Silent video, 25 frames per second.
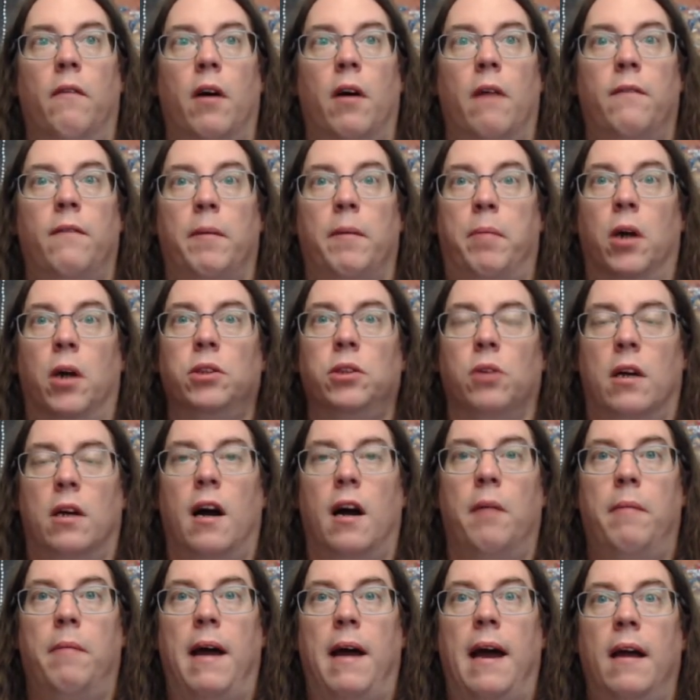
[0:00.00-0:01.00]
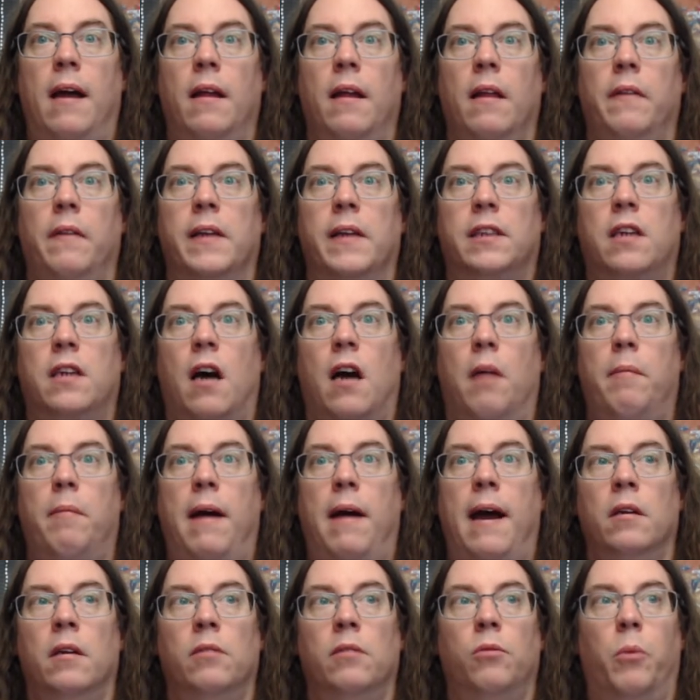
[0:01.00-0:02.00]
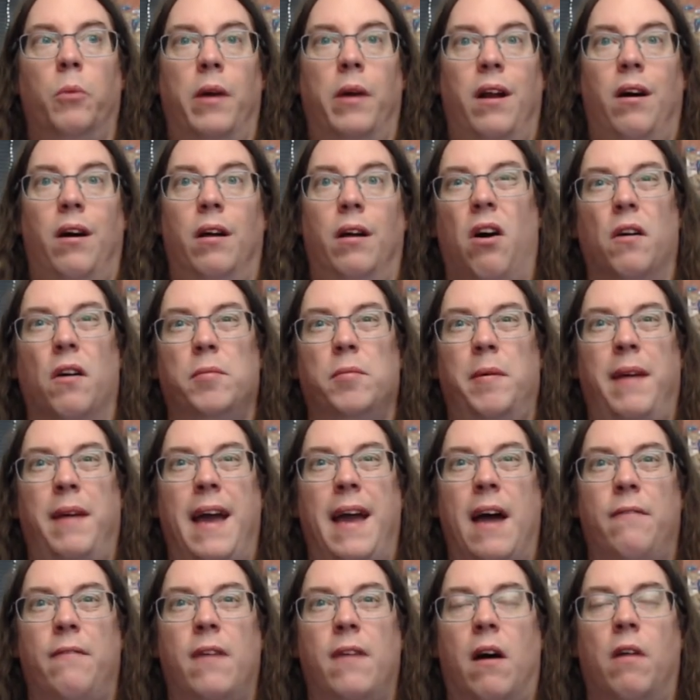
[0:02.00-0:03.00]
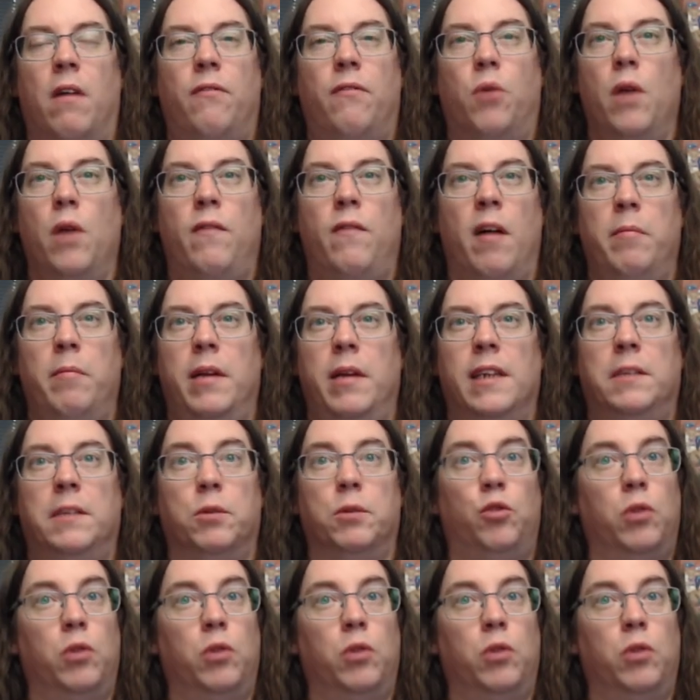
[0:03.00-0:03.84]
a puzzle combat. This combat went on maybe half hour, 45 minutes. It was really